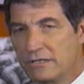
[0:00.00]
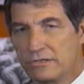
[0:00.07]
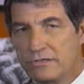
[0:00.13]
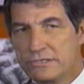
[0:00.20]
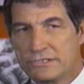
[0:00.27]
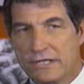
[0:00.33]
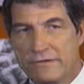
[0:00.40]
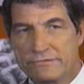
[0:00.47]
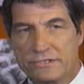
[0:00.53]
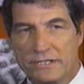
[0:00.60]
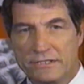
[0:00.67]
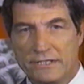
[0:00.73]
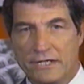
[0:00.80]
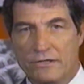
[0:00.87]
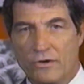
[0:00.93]
Louis. I've
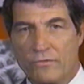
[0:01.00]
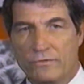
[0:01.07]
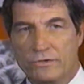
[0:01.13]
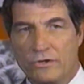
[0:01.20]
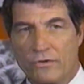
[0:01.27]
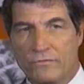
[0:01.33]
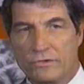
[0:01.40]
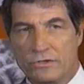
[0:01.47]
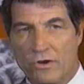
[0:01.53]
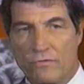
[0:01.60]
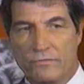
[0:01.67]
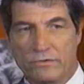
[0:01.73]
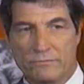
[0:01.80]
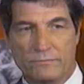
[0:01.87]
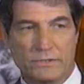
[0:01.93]
said that over and over and
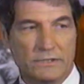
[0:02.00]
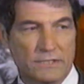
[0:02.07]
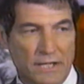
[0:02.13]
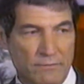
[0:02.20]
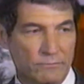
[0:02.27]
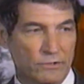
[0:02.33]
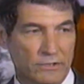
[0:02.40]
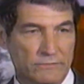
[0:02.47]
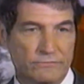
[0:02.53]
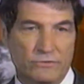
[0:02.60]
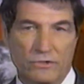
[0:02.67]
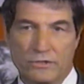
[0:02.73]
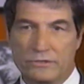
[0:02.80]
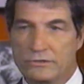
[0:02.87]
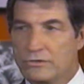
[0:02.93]
over. But I'm looking
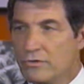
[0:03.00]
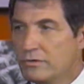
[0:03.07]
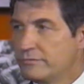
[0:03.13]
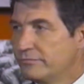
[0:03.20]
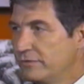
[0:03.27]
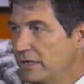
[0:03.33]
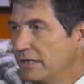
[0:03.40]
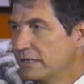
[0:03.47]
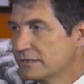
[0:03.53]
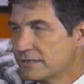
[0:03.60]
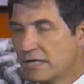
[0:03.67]
forward to going to Phoenix.